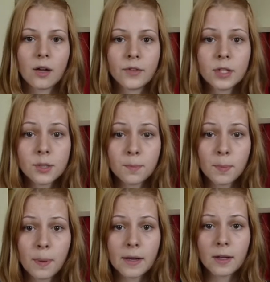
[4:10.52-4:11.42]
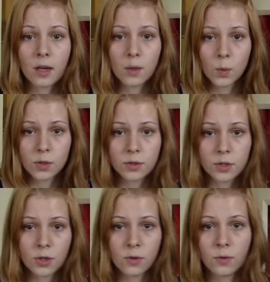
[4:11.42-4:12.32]
aren't finished, but I want to
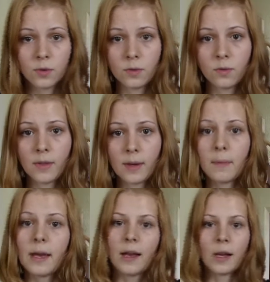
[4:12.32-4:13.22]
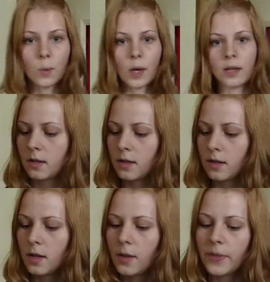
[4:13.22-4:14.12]
show you them anyway.
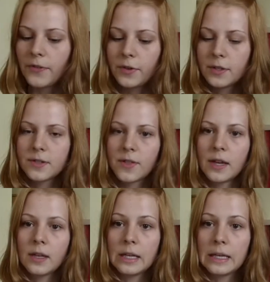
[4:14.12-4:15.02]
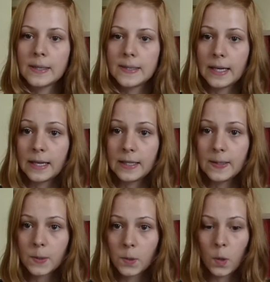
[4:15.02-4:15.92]
The first thing is a
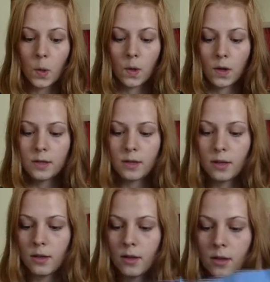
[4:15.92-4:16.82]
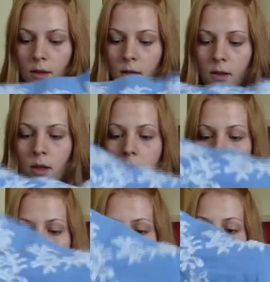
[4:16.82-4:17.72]
skirt
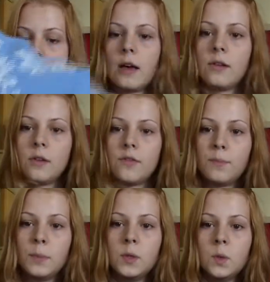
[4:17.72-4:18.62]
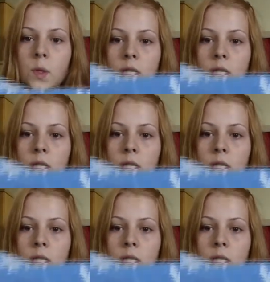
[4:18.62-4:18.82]
I'm making out of blue